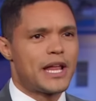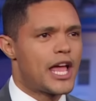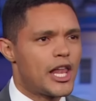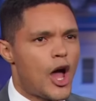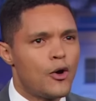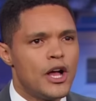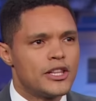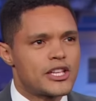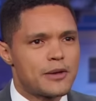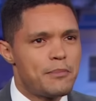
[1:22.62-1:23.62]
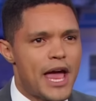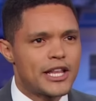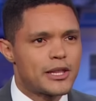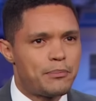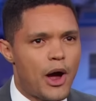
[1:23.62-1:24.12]
you'd be like, hello, there's a
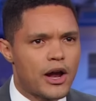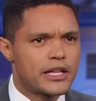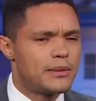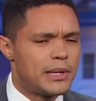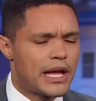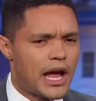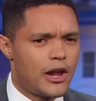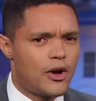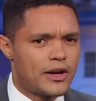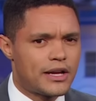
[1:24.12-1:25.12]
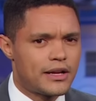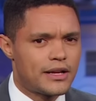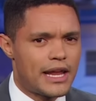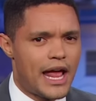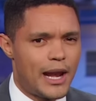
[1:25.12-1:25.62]
man at the park, and they'd be like, hello,
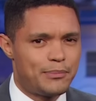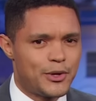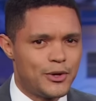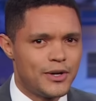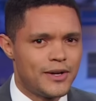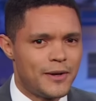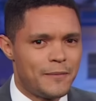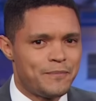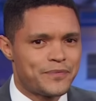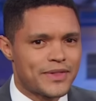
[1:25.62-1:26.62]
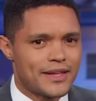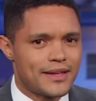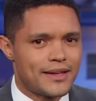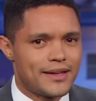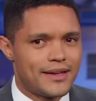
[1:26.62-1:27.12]
can I help you?
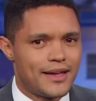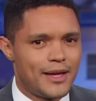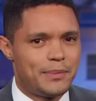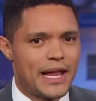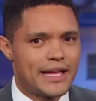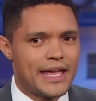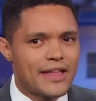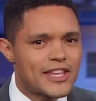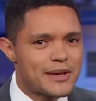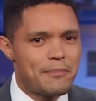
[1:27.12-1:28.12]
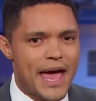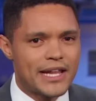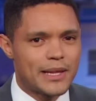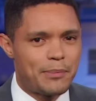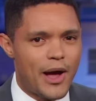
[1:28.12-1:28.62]
They'd be like, yeah, there's a
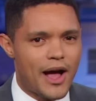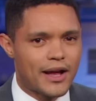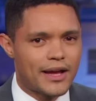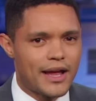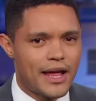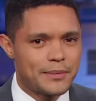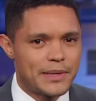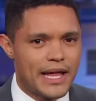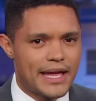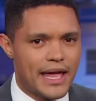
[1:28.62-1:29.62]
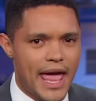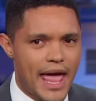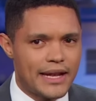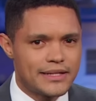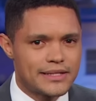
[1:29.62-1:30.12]
man at the park. And I'd be like,
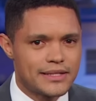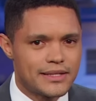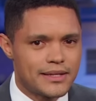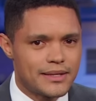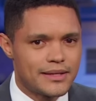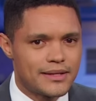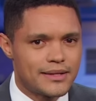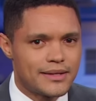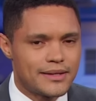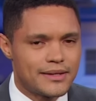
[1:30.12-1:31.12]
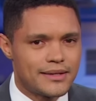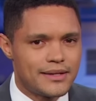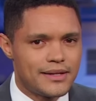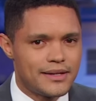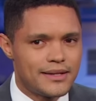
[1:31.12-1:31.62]
and?
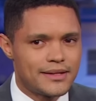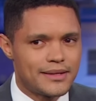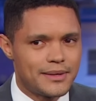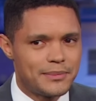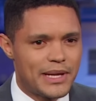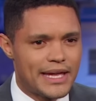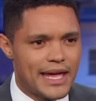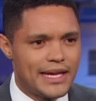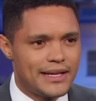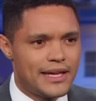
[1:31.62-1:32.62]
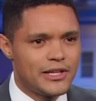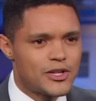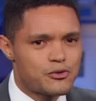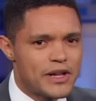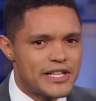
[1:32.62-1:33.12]
I'd be like, yeah, he
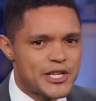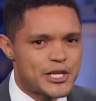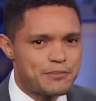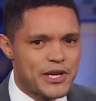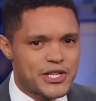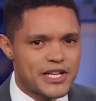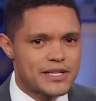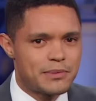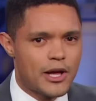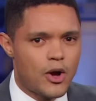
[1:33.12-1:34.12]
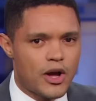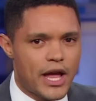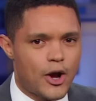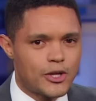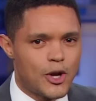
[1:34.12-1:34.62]
looks really suspicious. I'd be like,
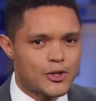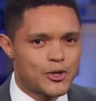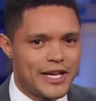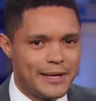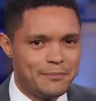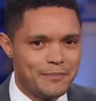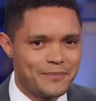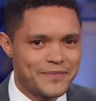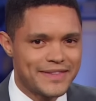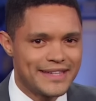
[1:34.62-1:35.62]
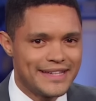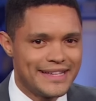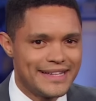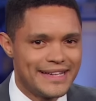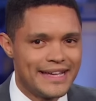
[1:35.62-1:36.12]
okay, go talk to him.
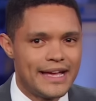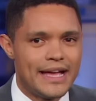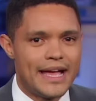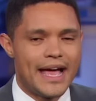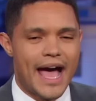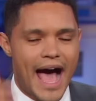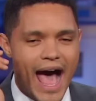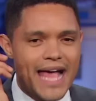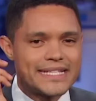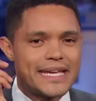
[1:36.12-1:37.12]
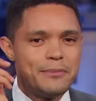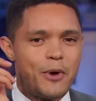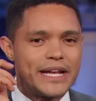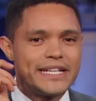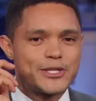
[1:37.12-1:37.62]
Ask
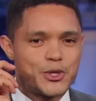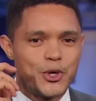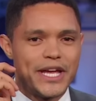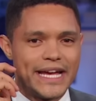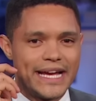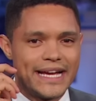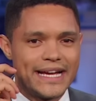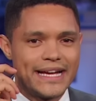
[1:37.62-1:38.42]
him what he's doing.